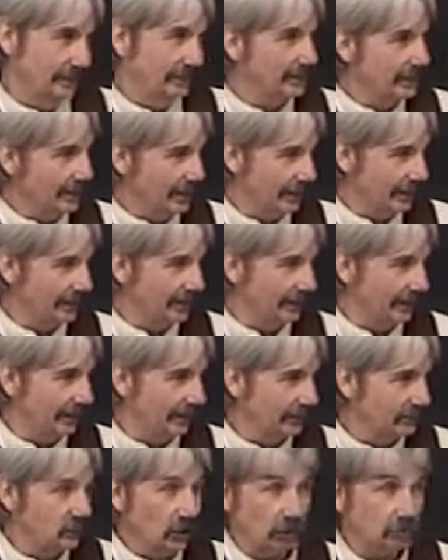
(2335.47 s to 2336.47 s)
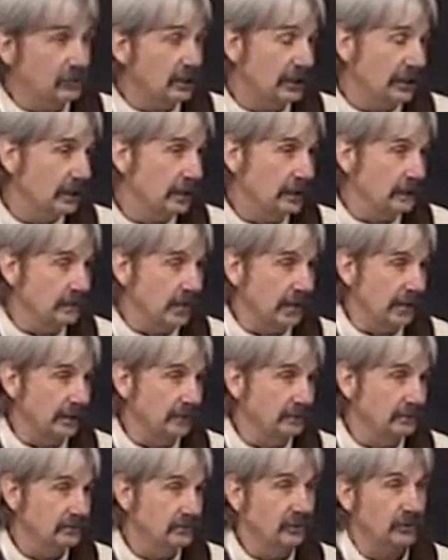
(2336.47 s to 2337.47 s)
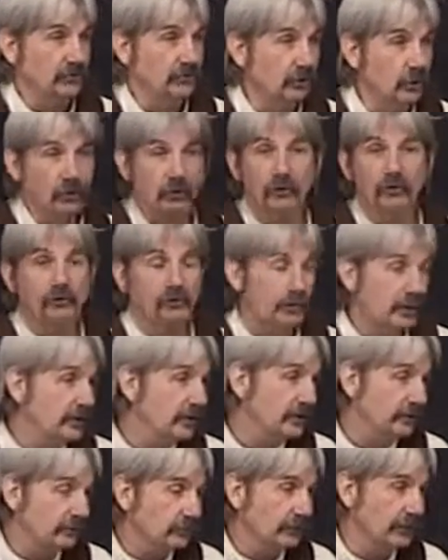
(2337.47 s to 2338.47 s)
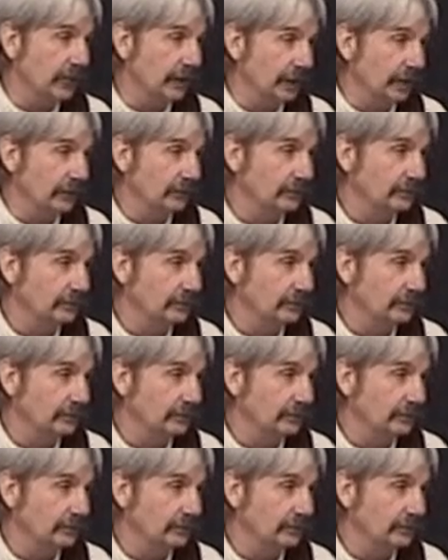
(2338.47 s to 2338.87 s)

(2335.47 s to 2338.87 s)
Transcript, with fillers: a lot of that. Don't tell anybody. You know, don't go spread this around.